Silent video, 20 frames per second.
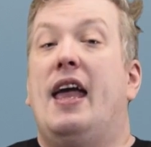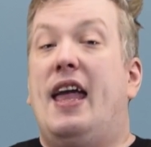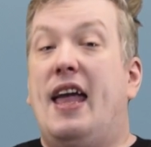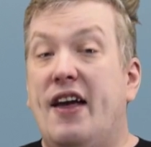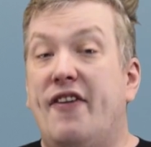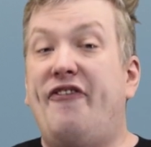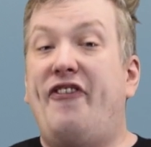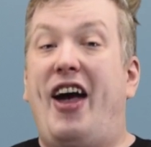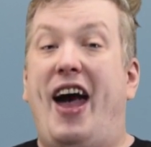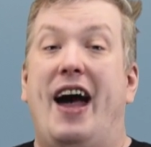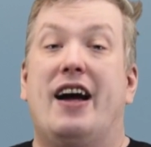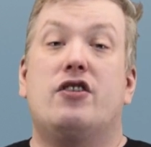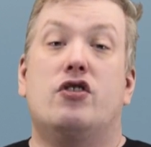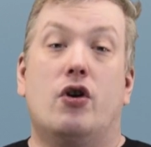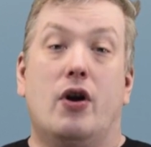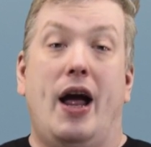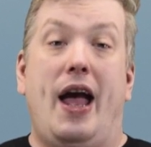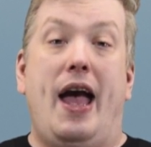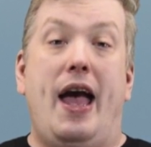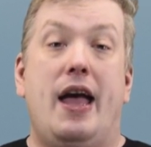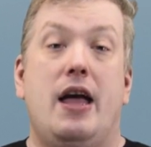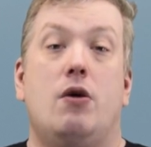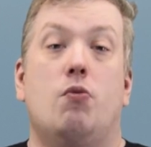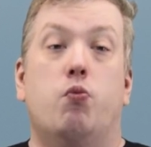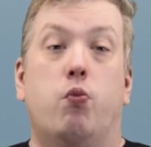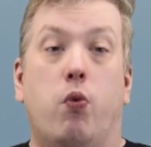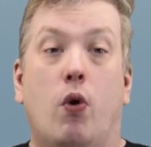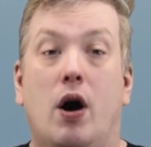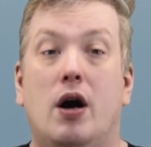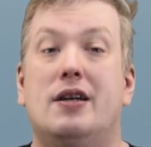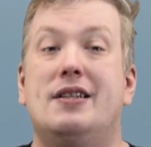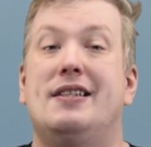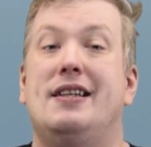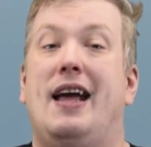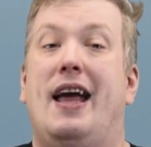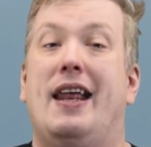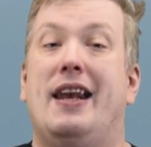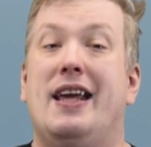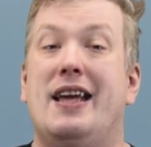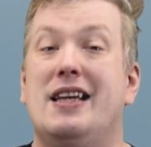If actor A walks
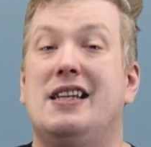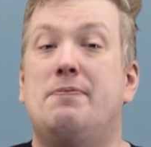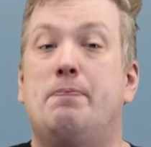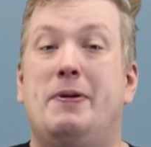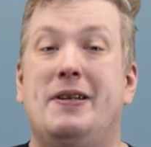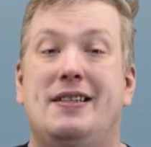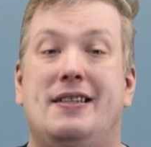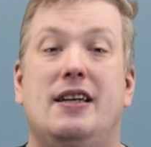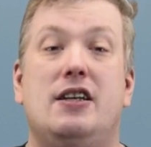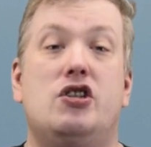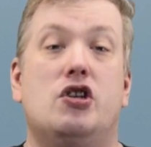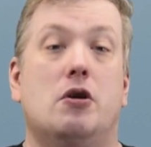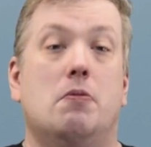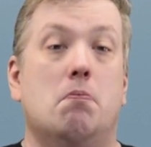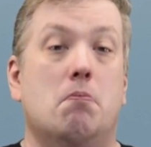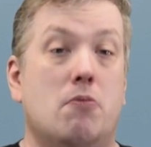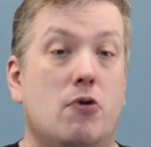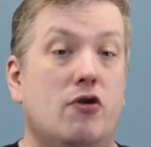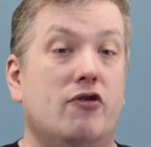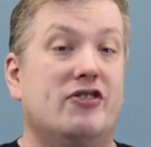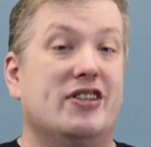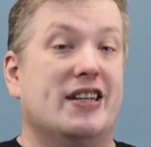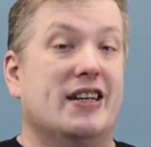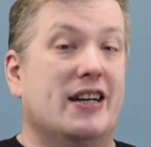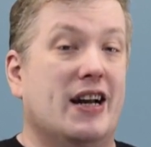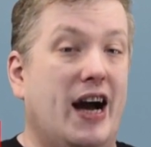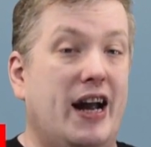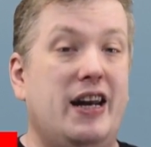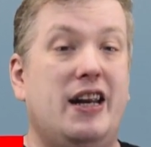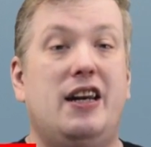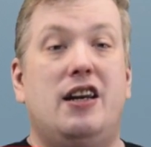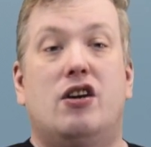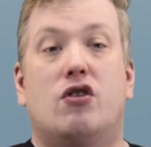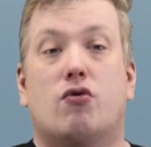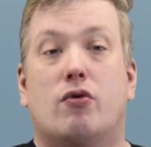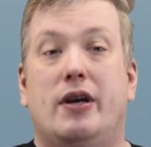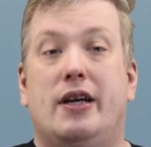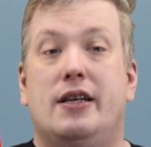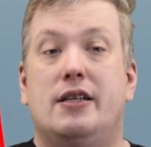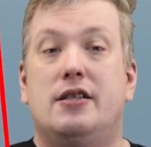and his position moves 90
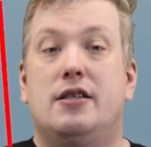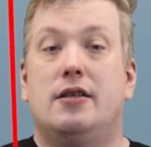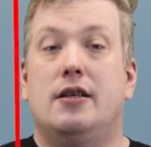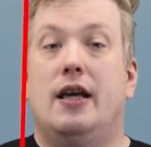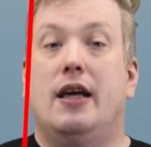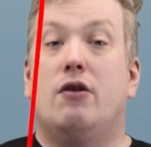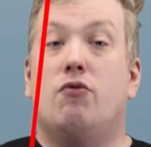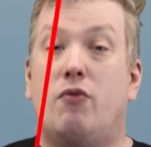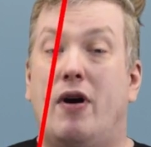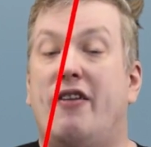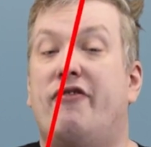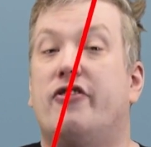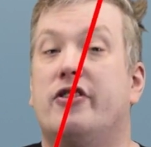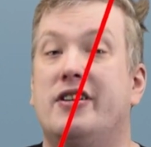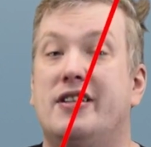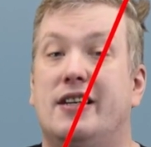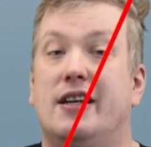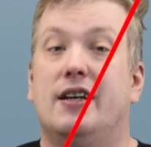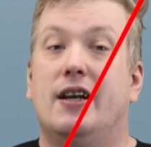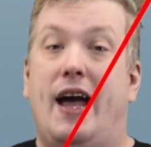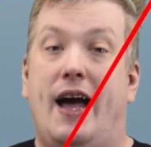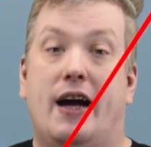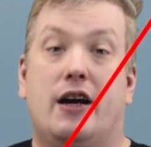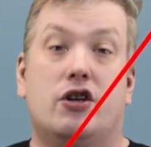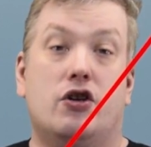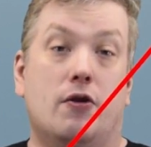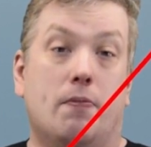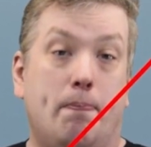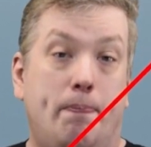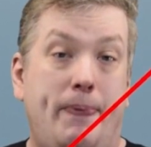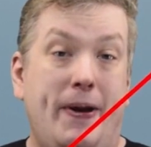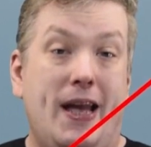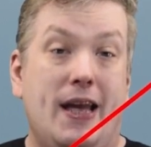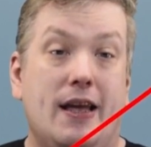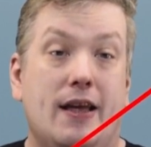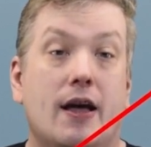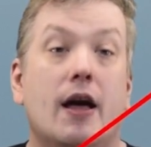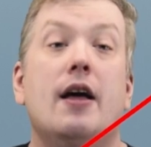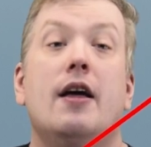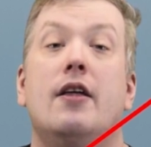degrees in reference to actor
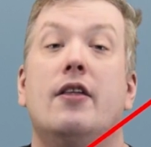B,